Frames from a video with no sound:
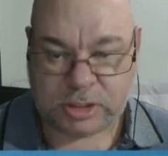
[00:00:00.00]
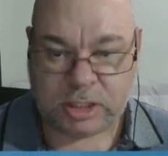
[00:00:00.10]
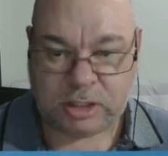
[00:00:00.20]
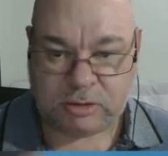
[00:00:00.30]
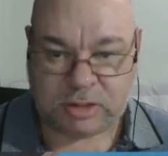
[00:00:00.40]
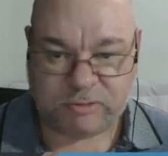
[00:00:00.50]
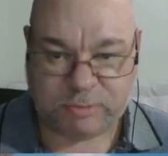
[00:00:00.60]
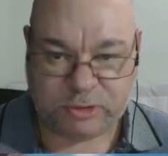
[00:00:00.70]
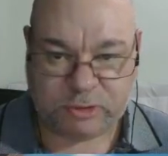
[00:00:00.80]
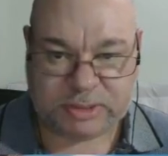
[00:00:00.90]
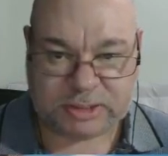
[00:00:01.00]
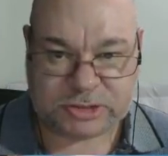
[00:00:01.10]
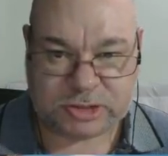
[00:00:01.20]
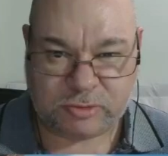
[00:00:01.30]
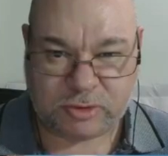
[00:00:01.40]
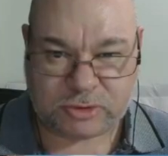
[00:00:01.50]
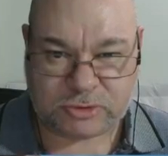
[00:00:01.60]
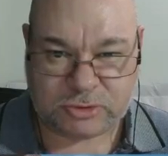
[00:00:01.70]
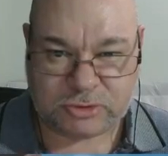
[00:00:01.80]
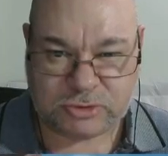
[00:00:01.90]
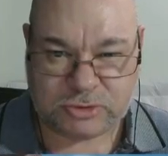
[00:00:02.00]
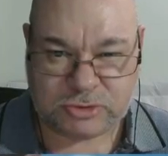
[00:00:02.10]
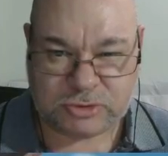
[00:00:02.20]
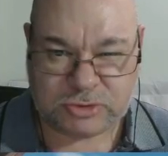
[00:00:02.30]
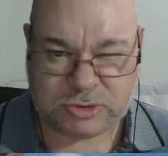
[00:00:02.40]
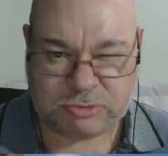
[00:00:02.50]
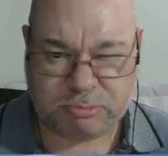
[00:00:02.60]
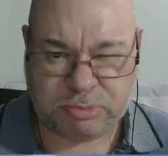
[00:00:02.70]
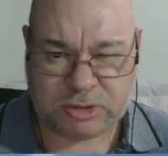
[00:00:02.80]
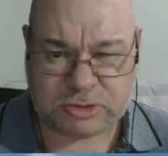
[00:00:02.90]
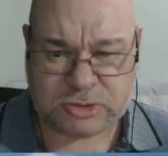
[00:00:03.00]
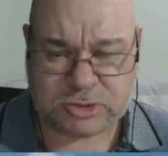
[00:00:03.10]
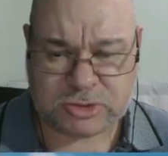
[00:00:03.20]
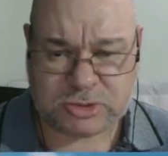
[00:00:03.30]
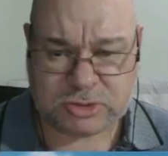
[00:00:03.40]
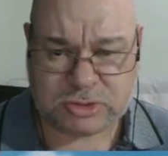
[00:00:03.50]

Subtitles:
Oh, I've put the pillars in the wrong spots,